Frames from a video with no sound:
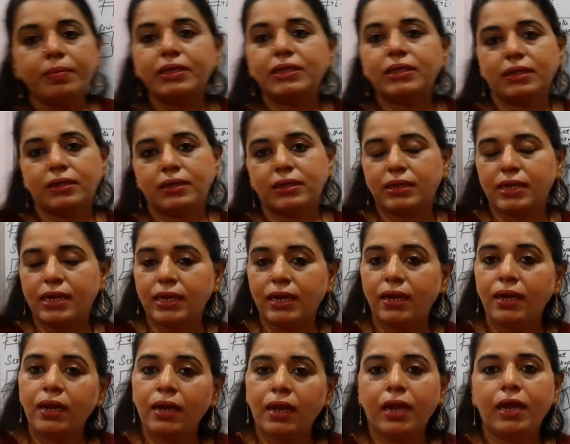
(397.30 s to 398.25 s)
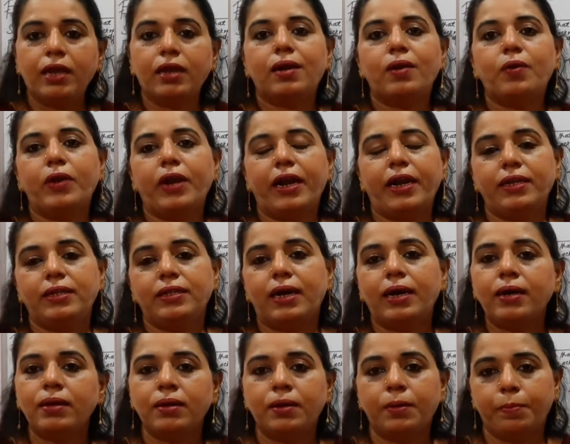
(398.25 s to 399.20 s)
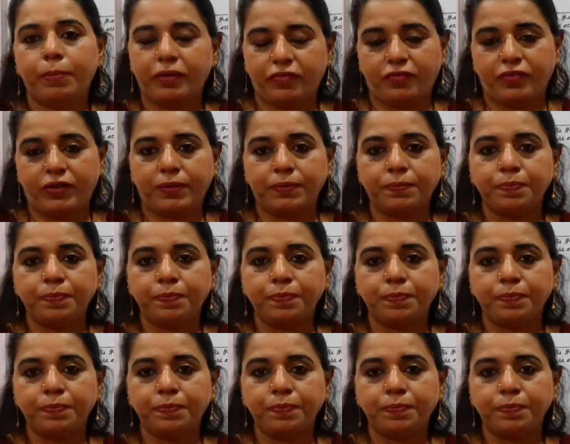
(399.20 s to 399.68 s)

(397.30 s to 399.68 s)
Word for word: be still included in the buffer.